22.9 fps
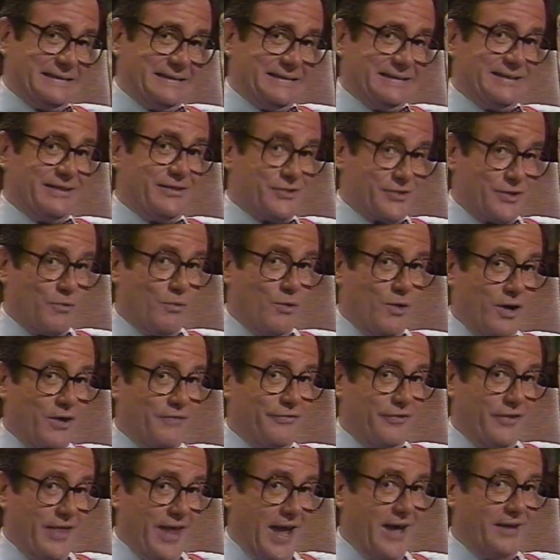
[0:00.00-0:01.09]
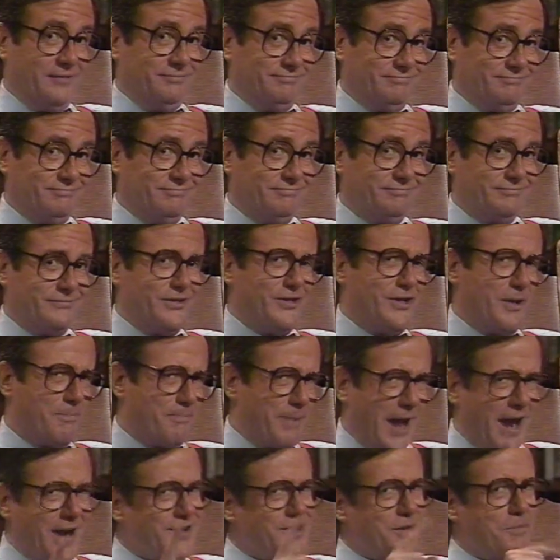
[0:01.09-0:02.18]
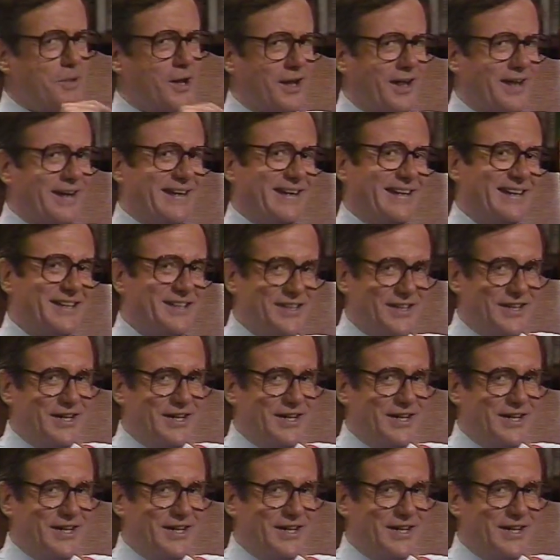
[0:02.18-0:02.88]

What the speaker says: There's a word for that: dependability.